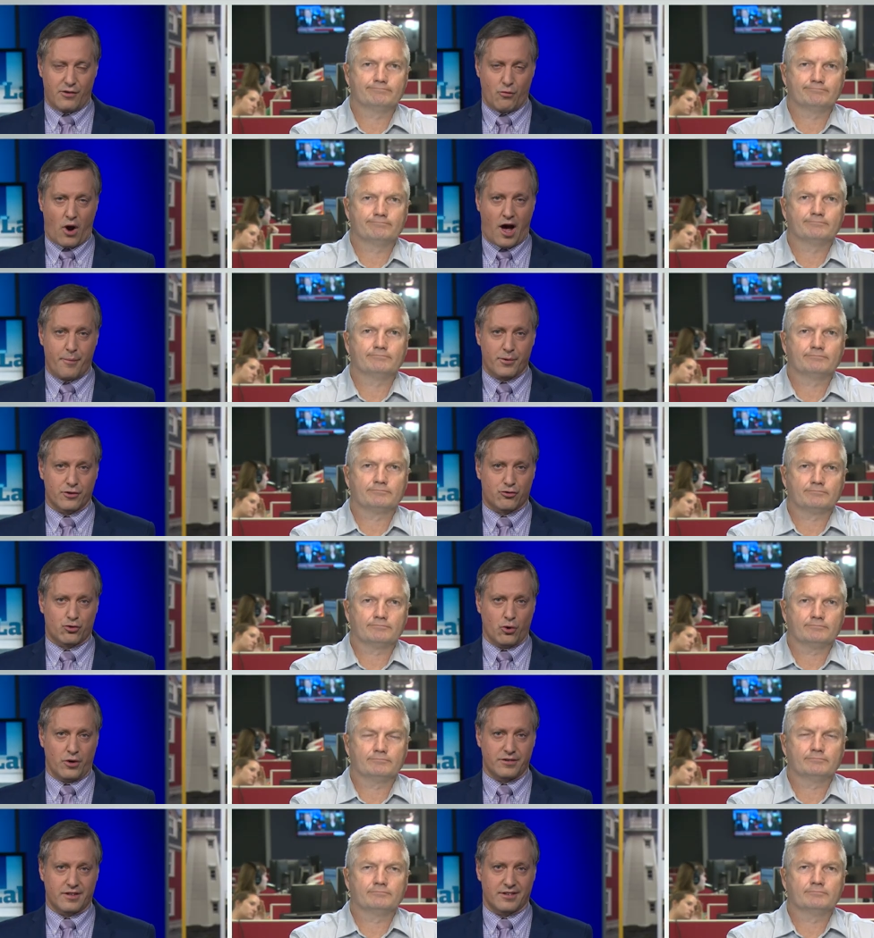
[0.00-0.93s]
Speaker 1: Roberts
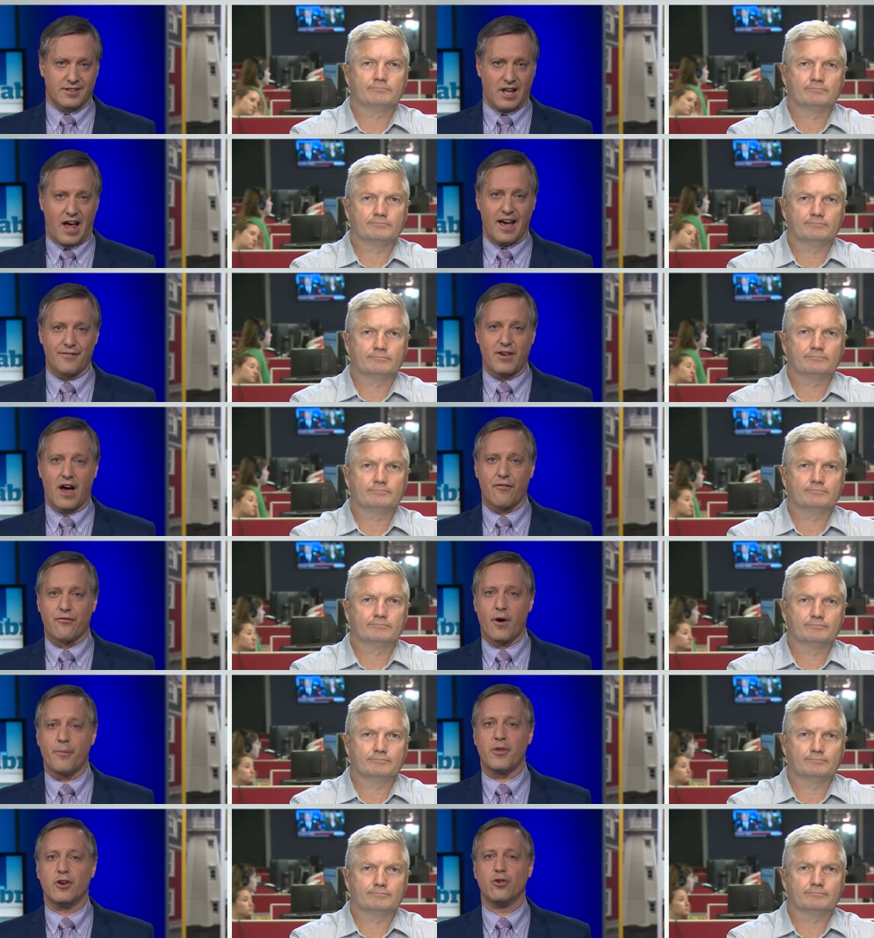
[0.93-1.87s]
joins us live now
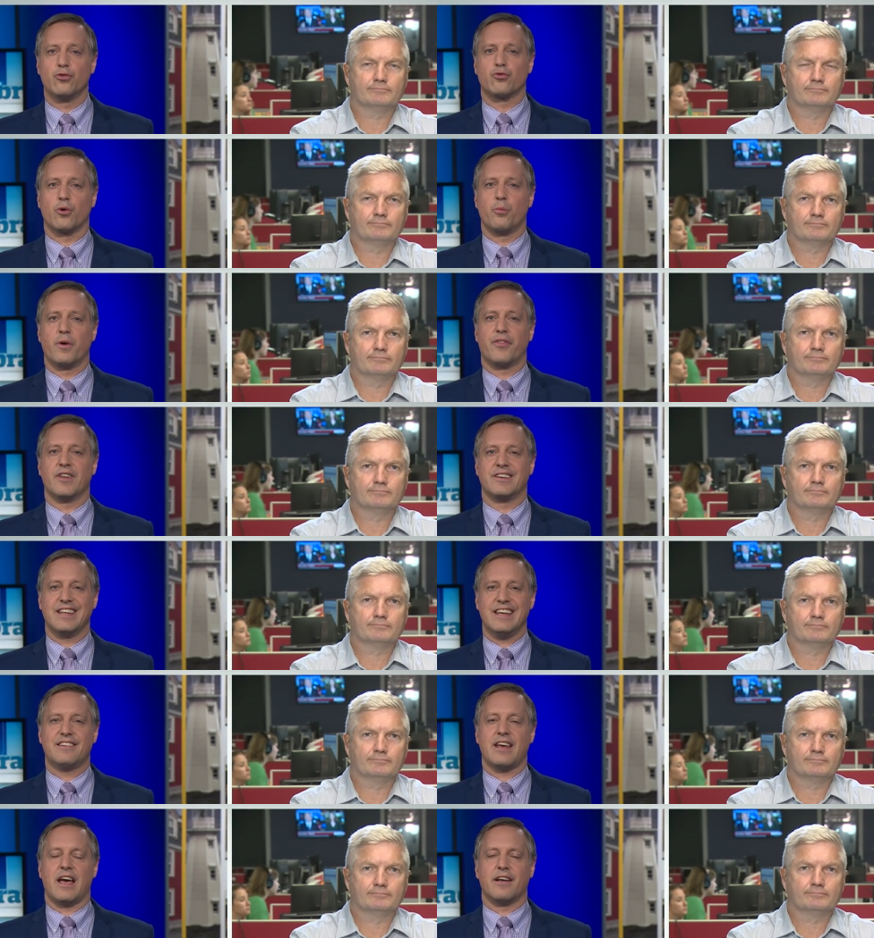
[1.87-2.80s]
from the newsroom with the
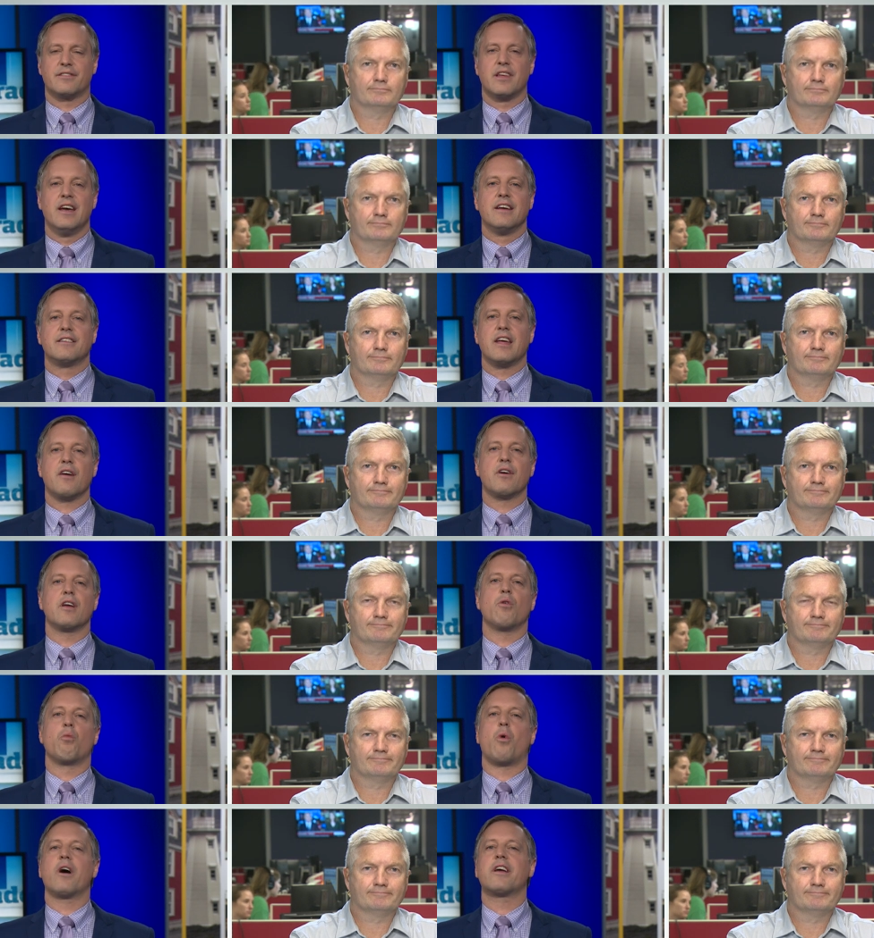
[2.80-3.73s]
details.
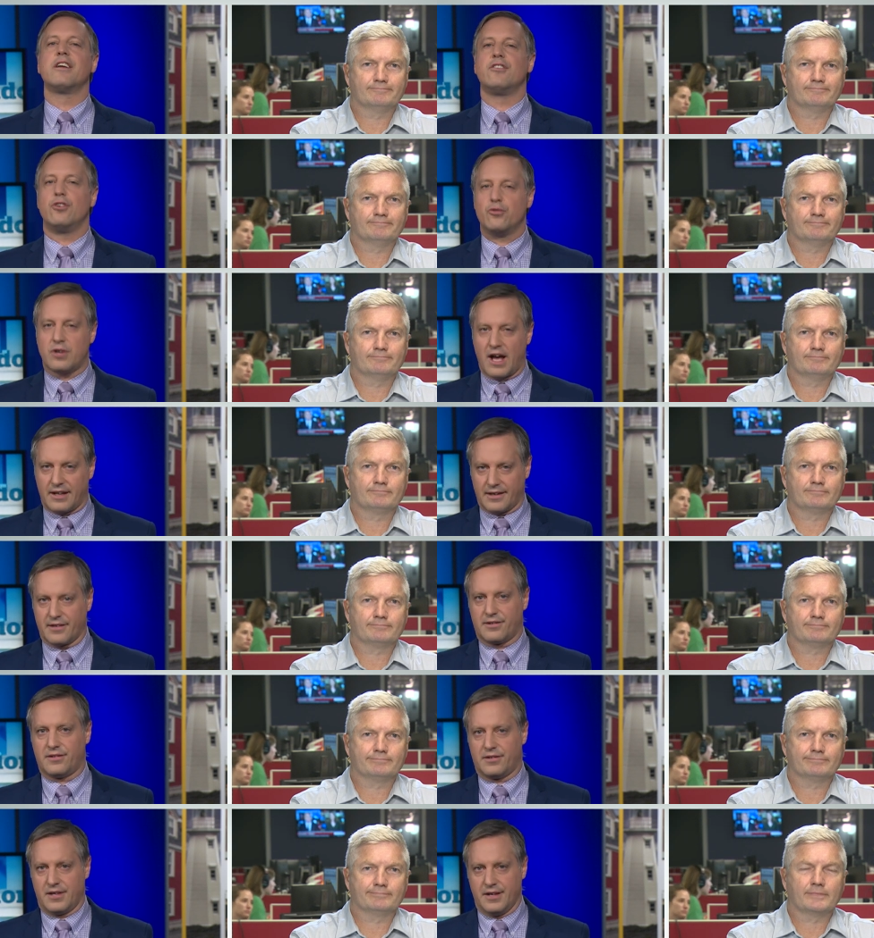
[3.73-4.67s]
Terry, what can you tell
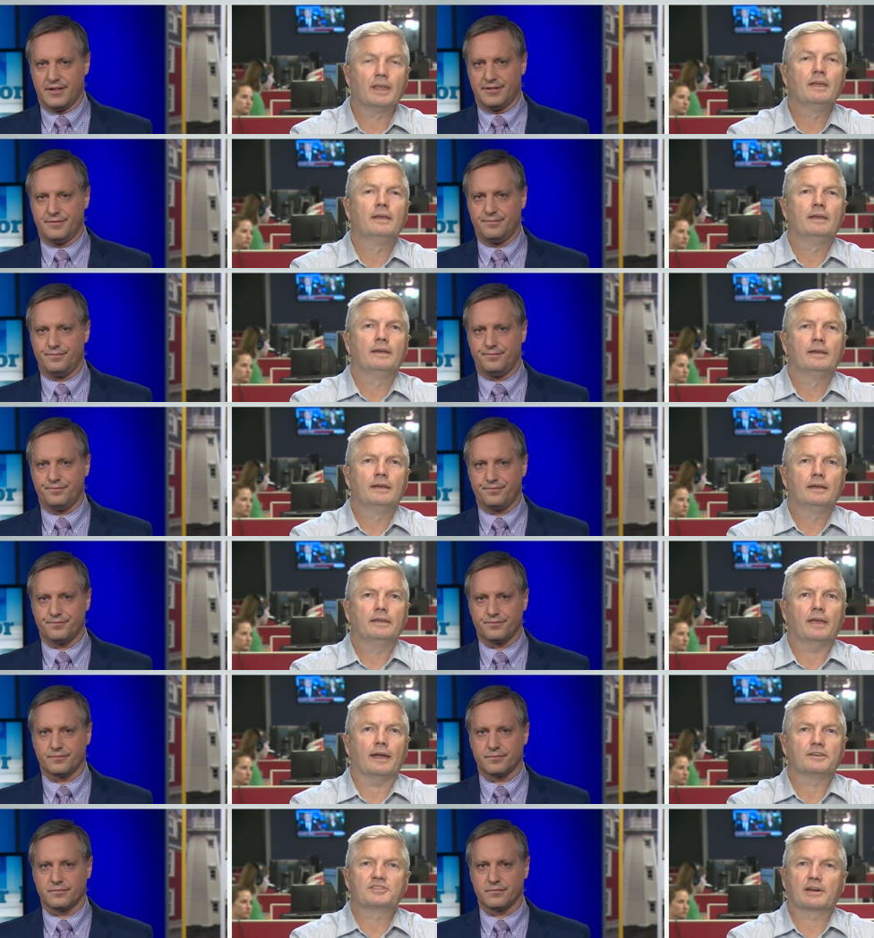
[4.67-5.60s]
us?
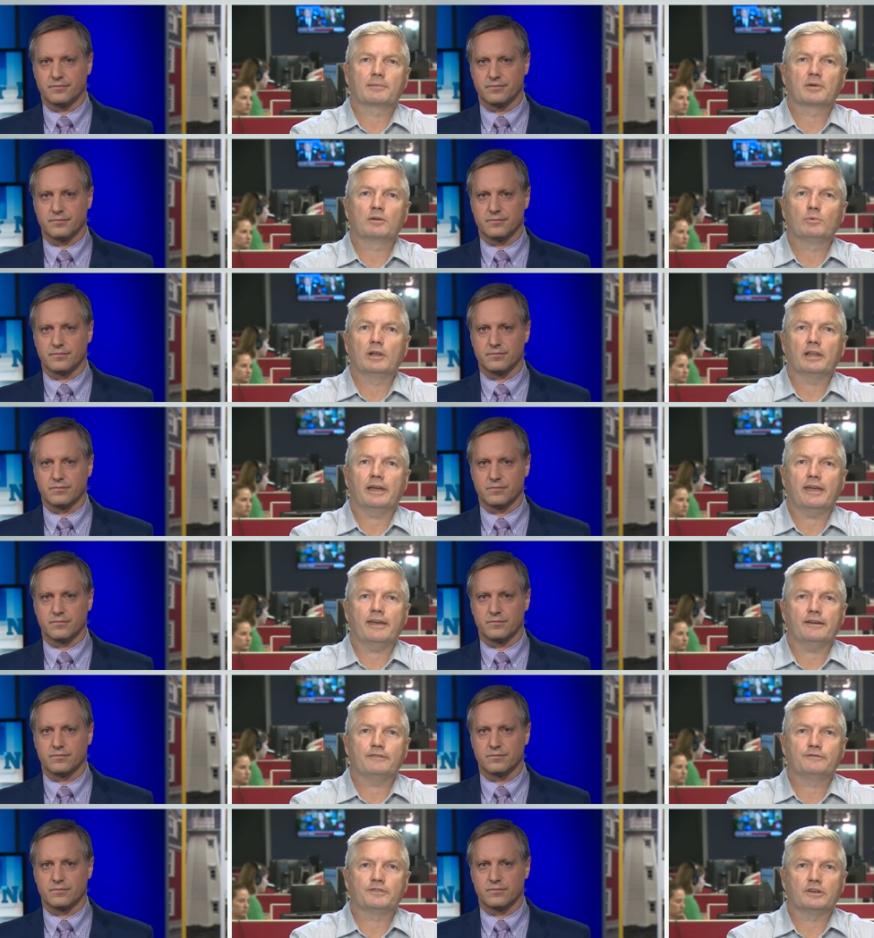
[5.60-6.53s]
Speaker 2: Yeah, Jeremy, well, I
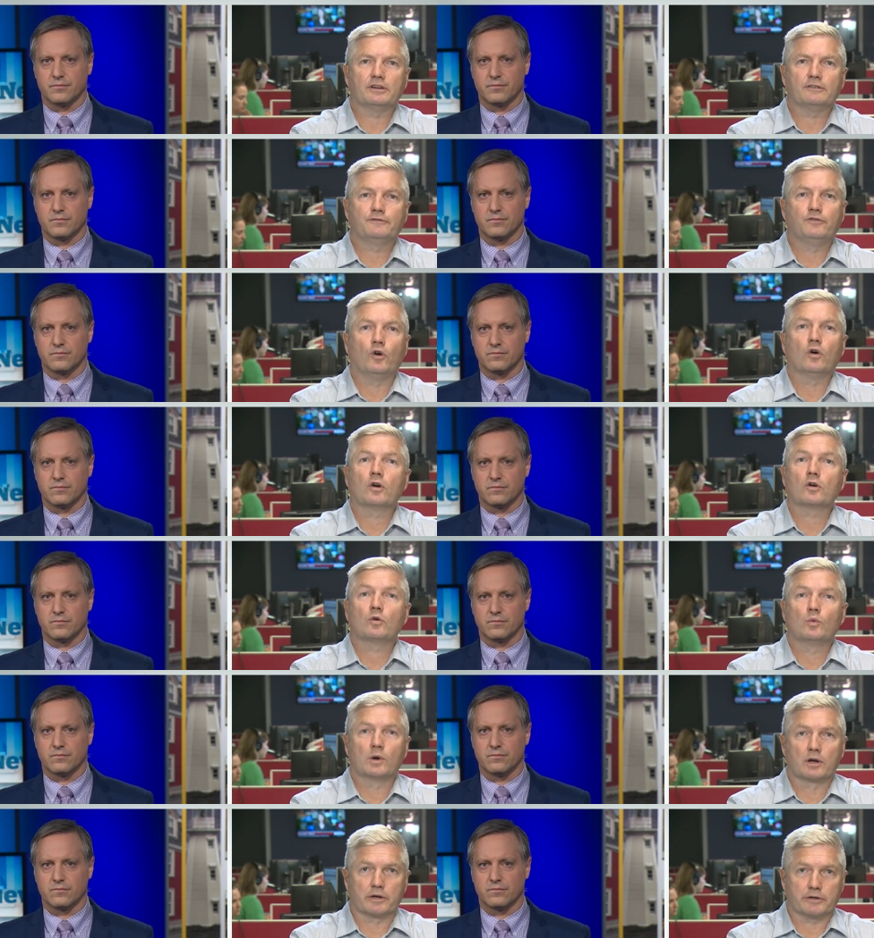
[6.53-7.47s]
have uh,
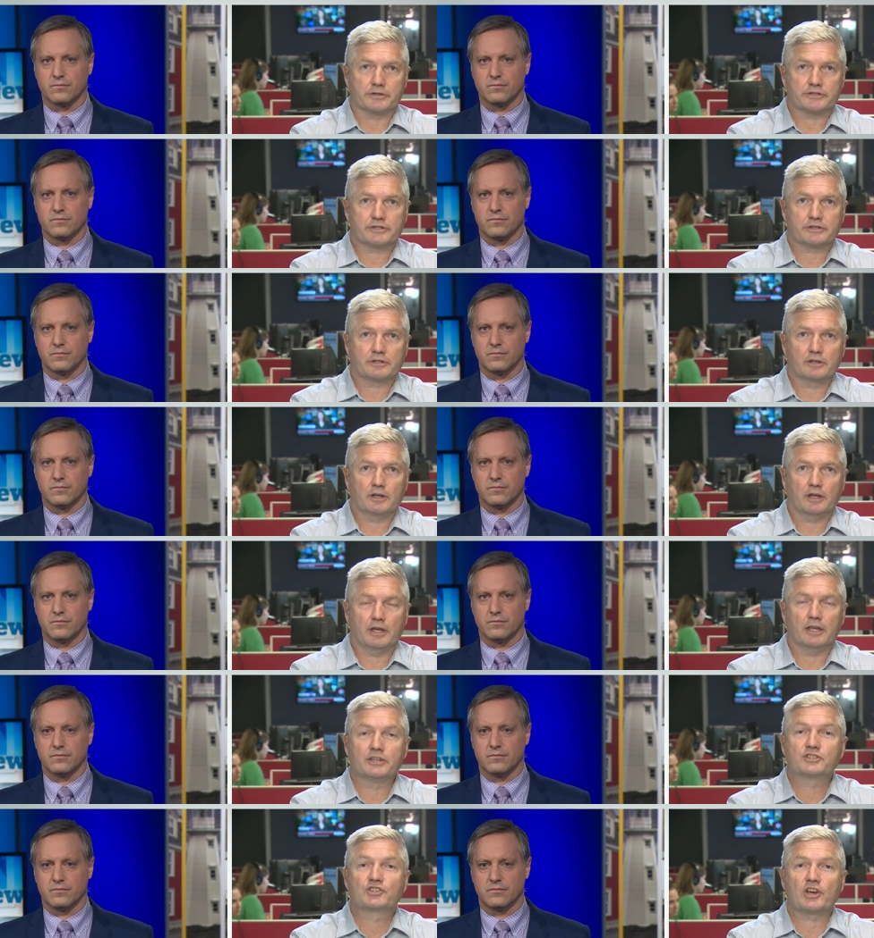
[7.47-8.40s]
four words.
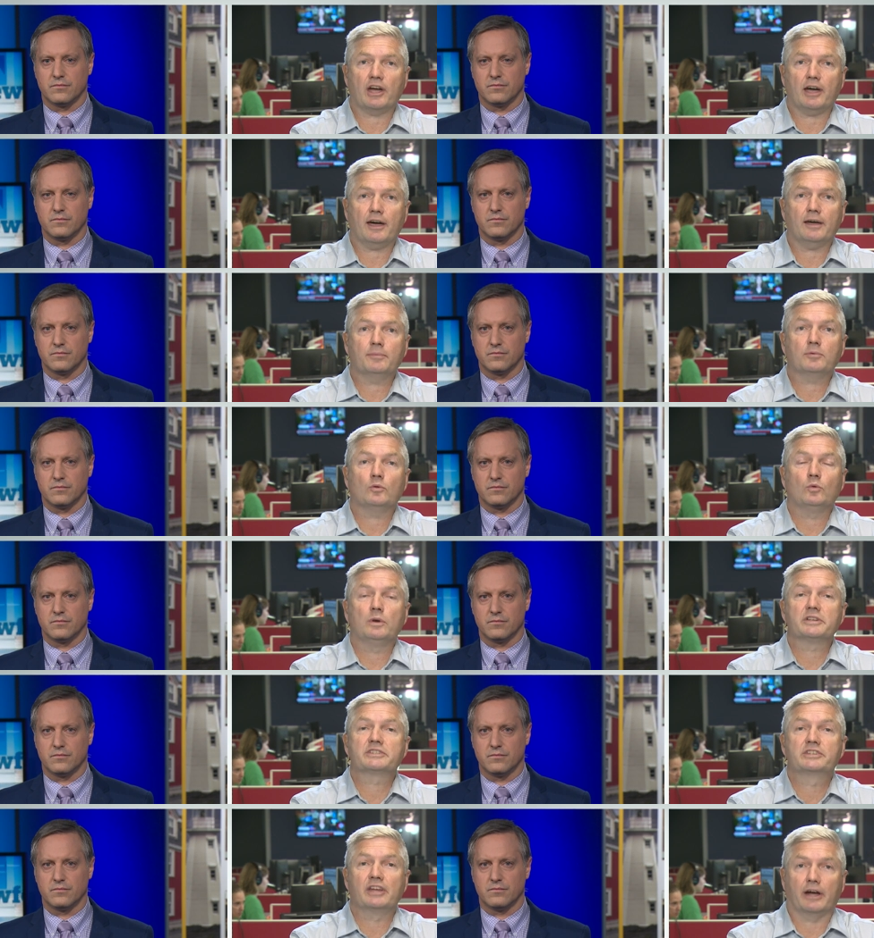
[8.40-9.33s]
His job
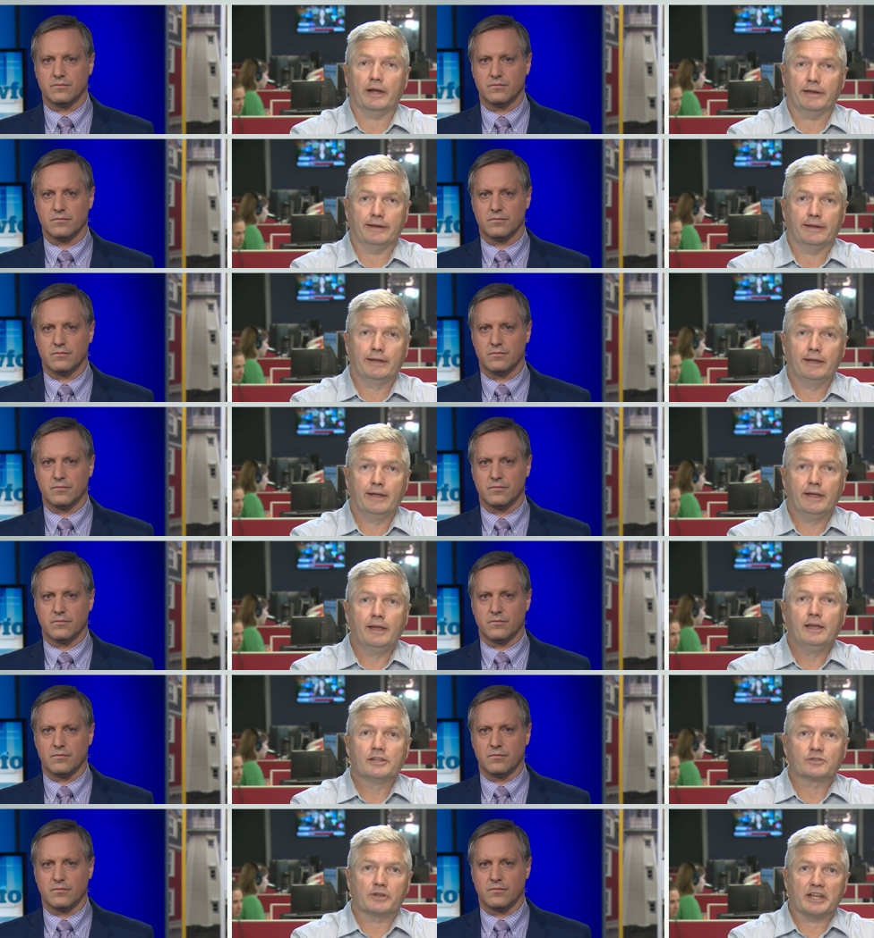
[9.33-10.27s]
was done. So